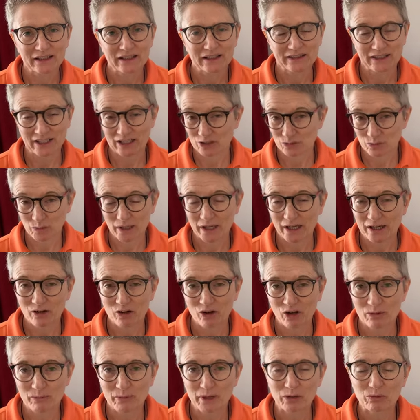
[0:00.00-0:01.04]
That's why I
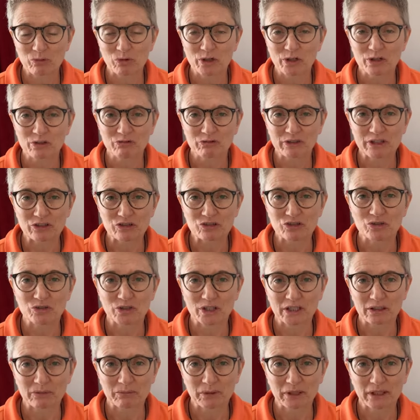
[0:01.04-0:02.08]
call my work
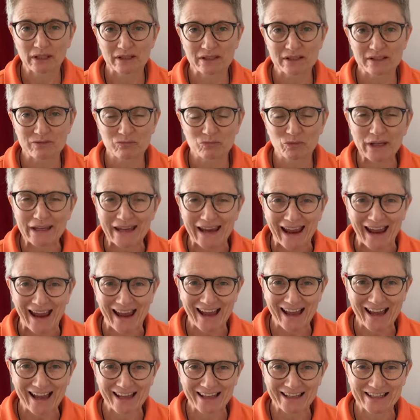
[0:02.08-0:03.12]
retuning, because we
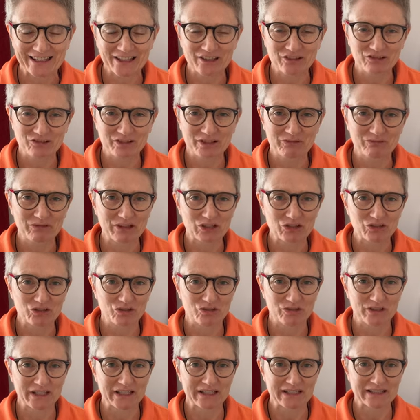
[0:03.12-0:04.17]
can literally
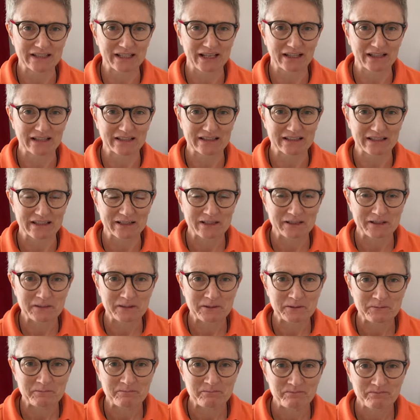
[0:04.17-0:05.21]
retune these cells.
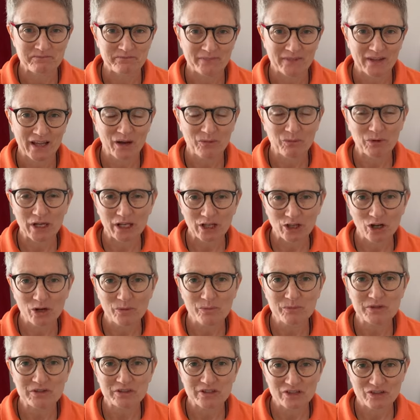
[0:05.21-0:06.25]
And when it
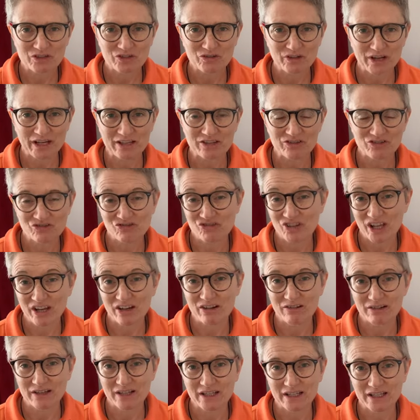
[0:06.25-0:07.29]
comes to stress,
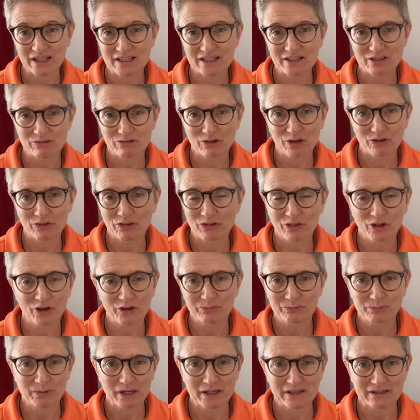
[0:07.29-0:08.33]
generally it's around
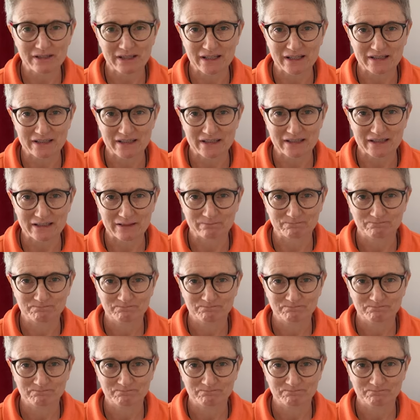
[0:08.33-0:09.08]
thought processes,